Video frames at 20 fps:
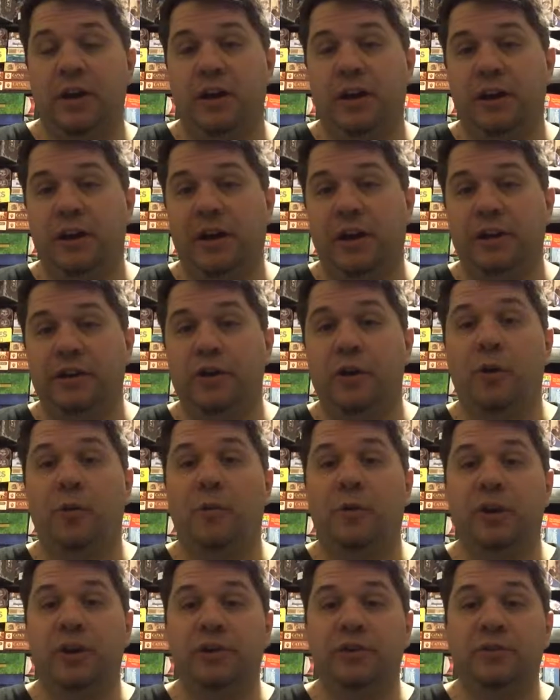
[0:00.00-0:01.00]
I
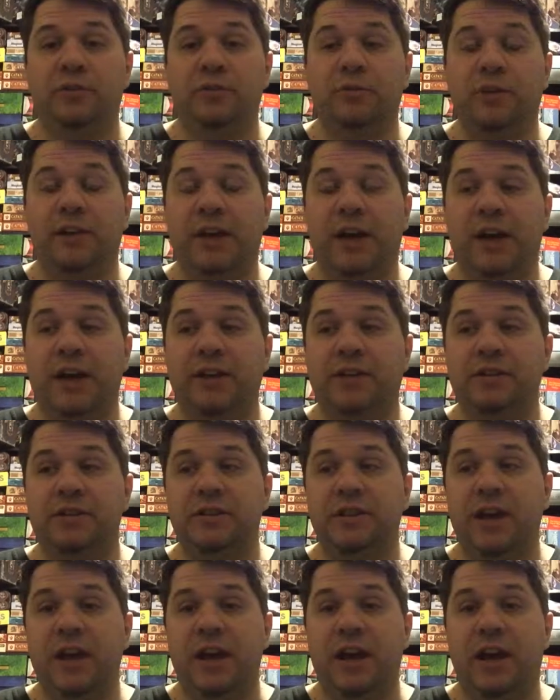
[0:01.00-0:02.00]
don't want to do that,
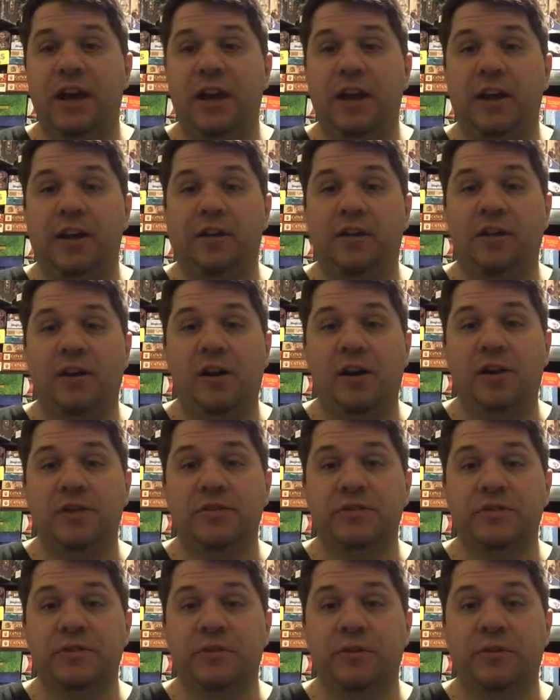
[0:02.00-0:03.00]
and
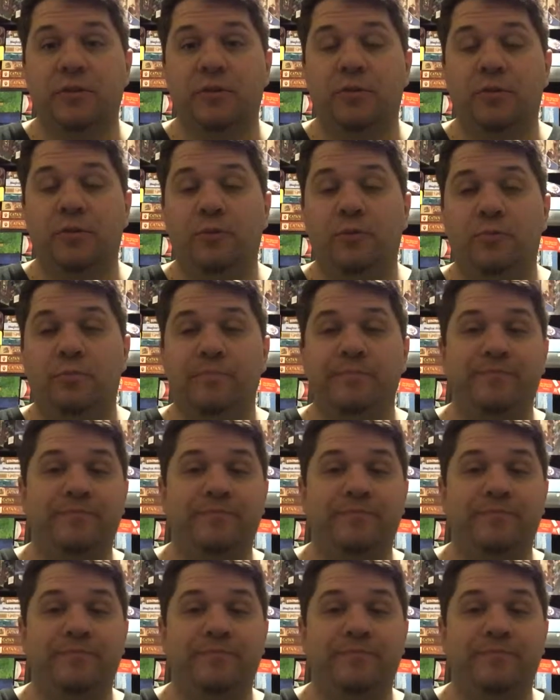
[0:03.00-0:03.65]
also